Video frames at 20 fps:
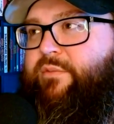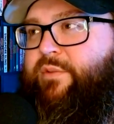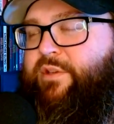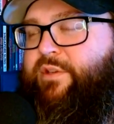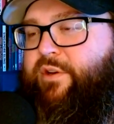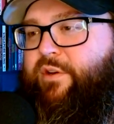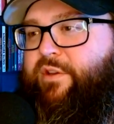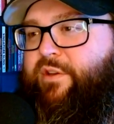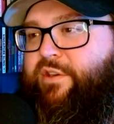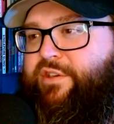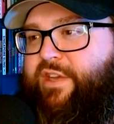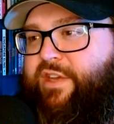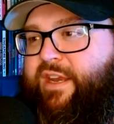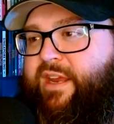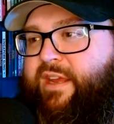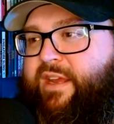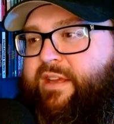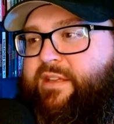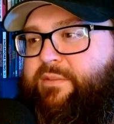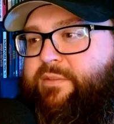Return of the
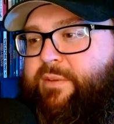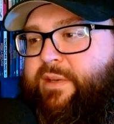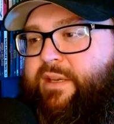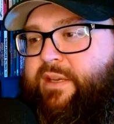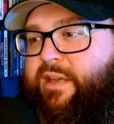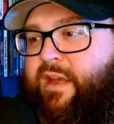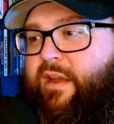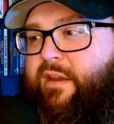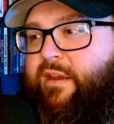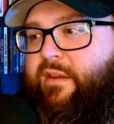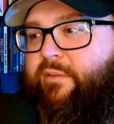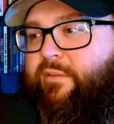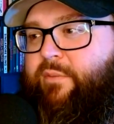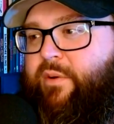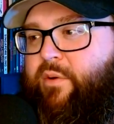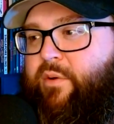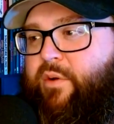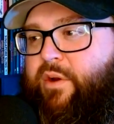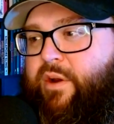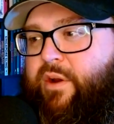Jedi because we did not
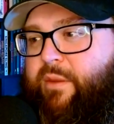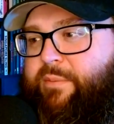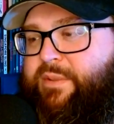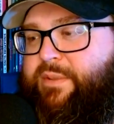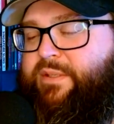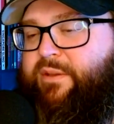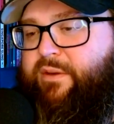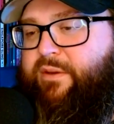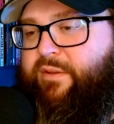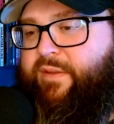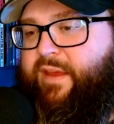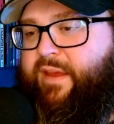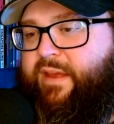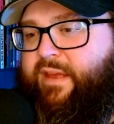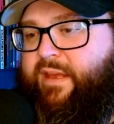record our episode on that